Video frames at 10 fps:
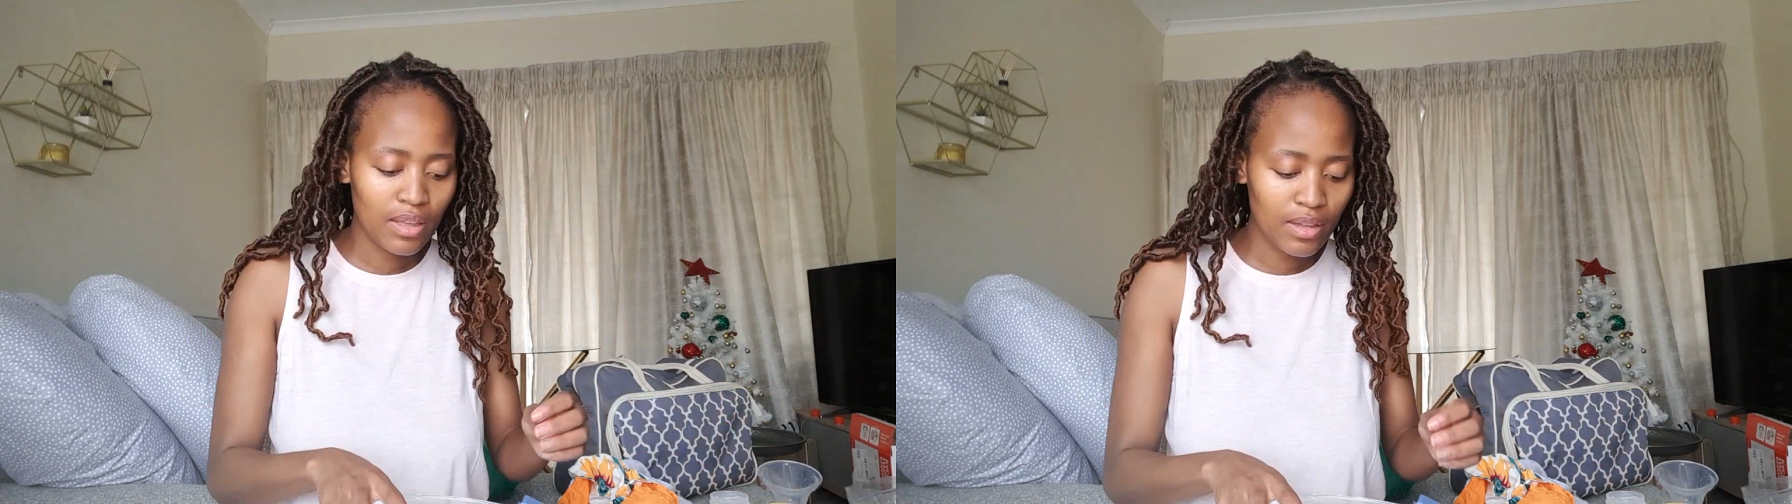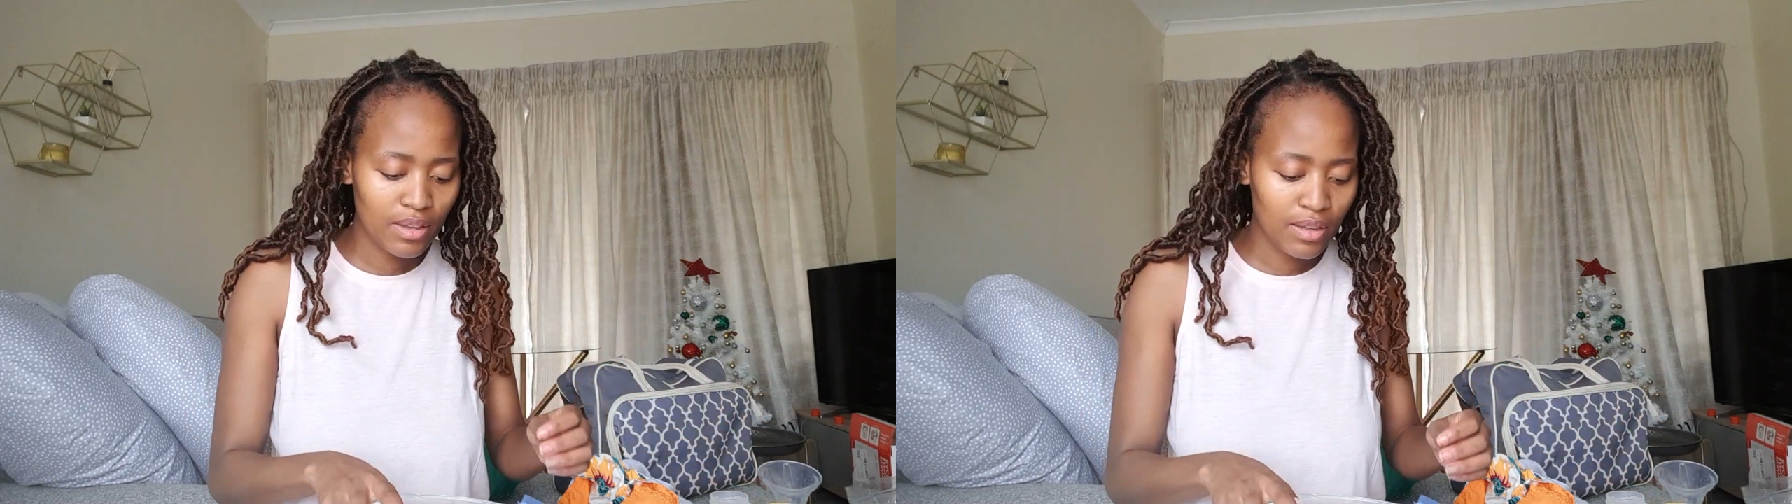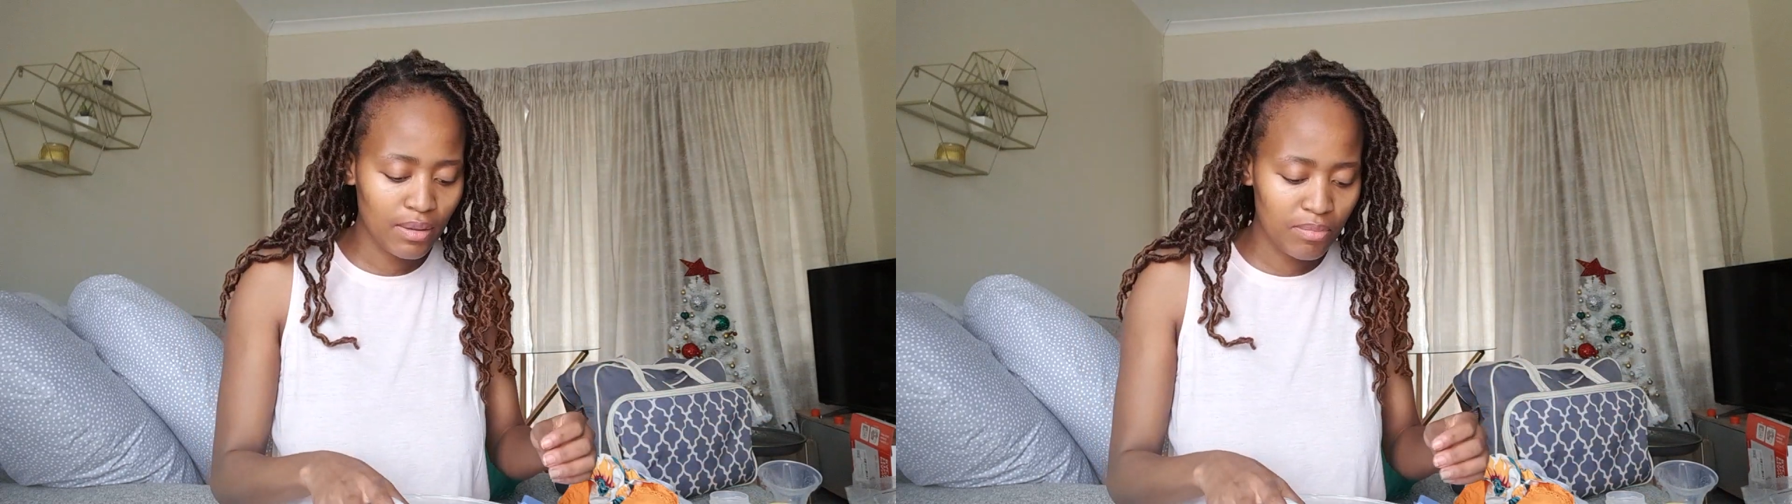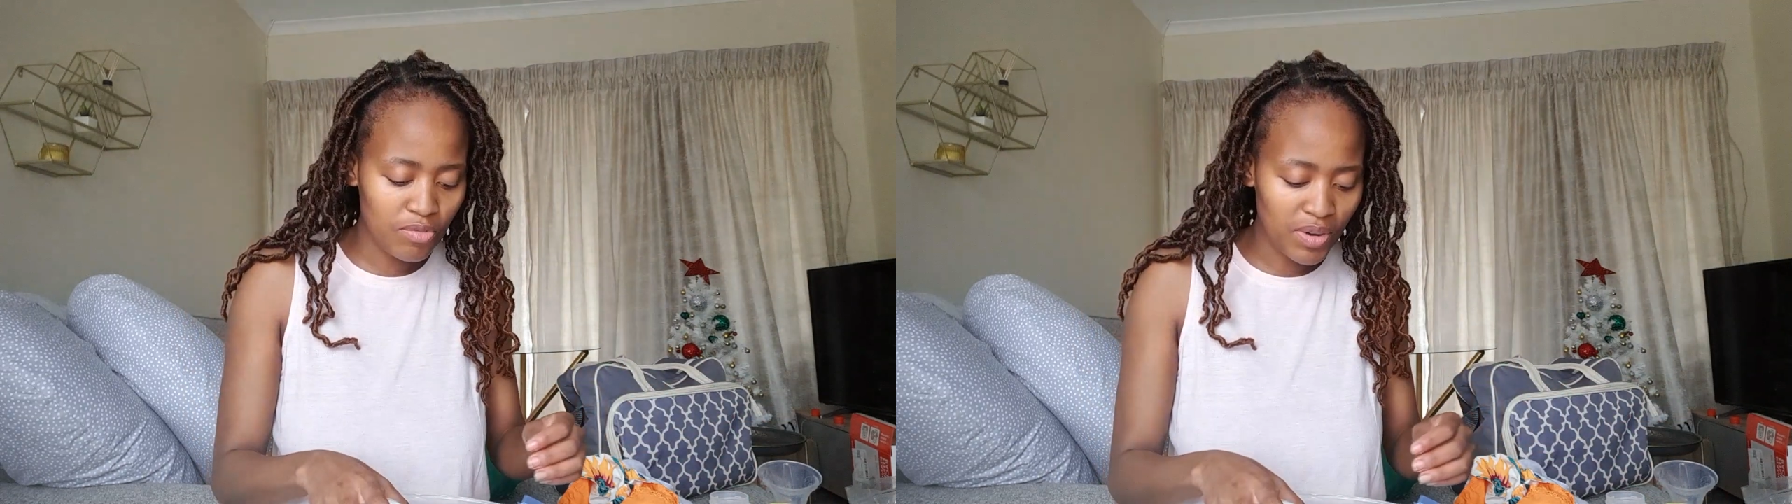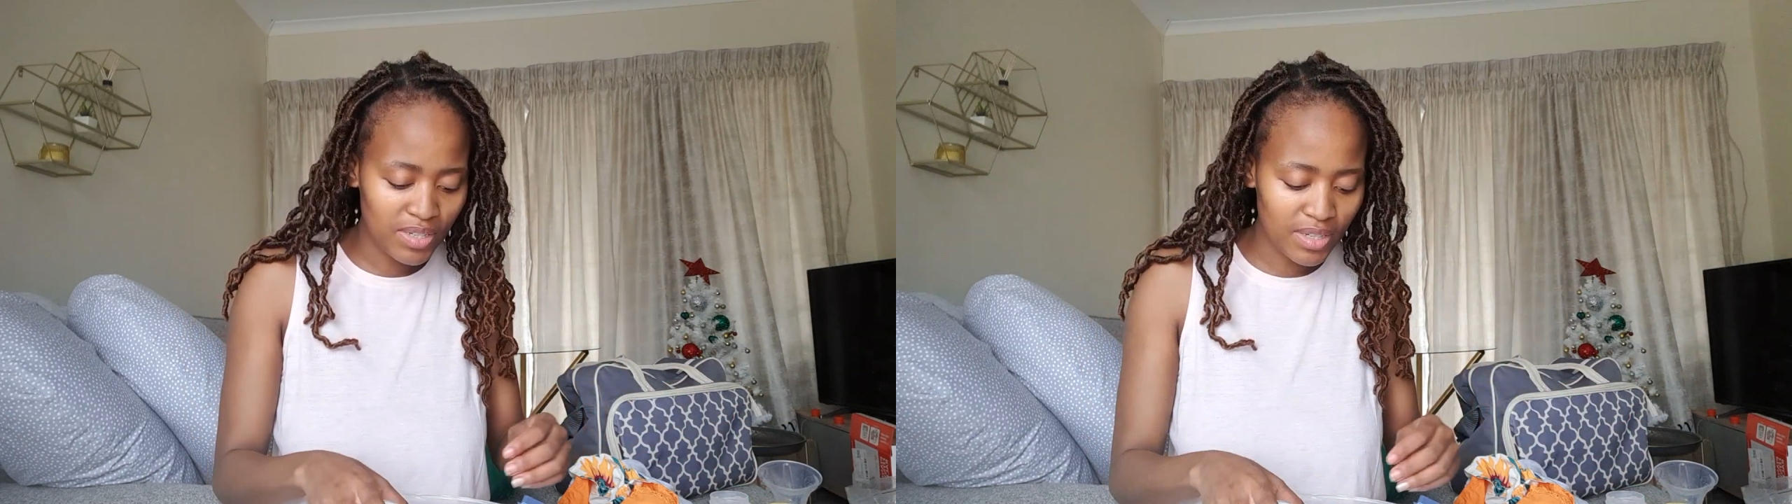
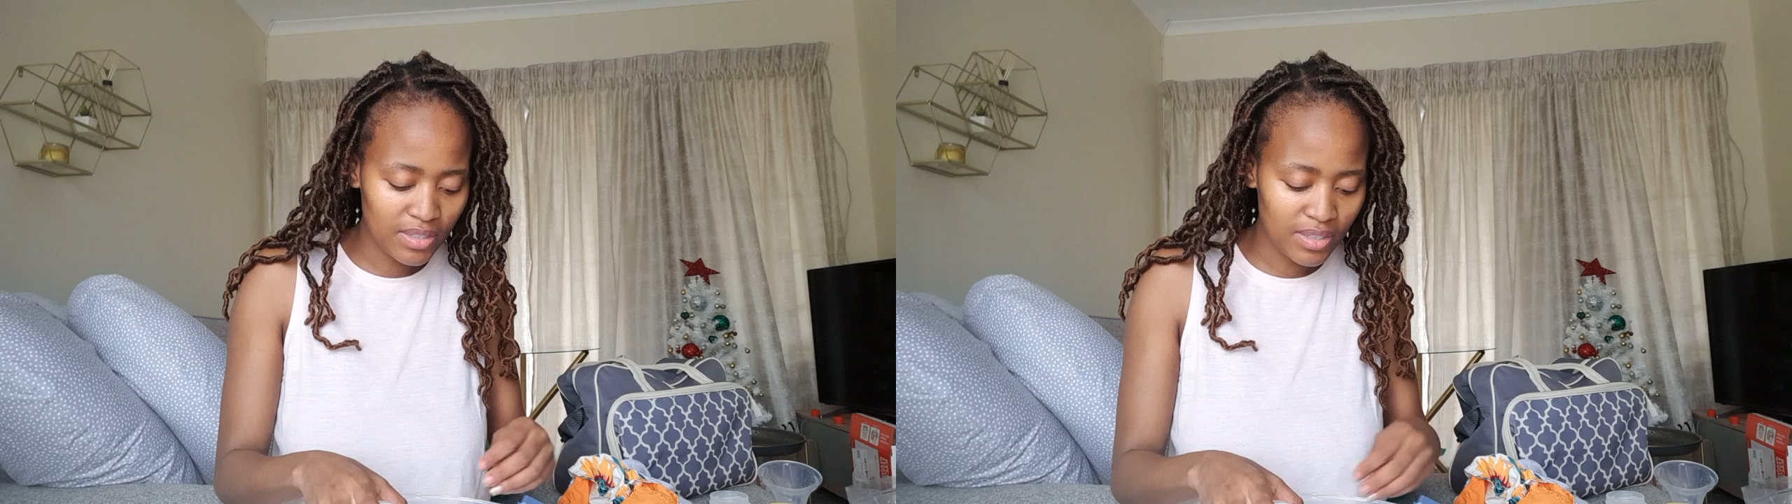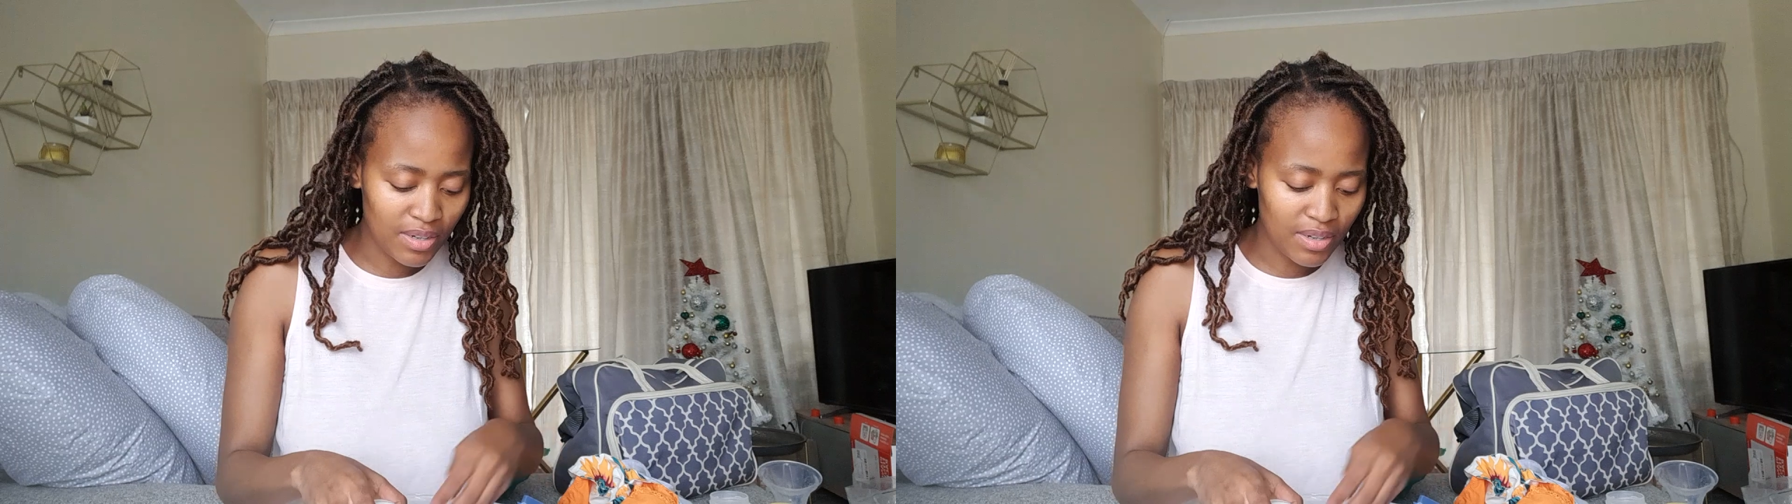What else did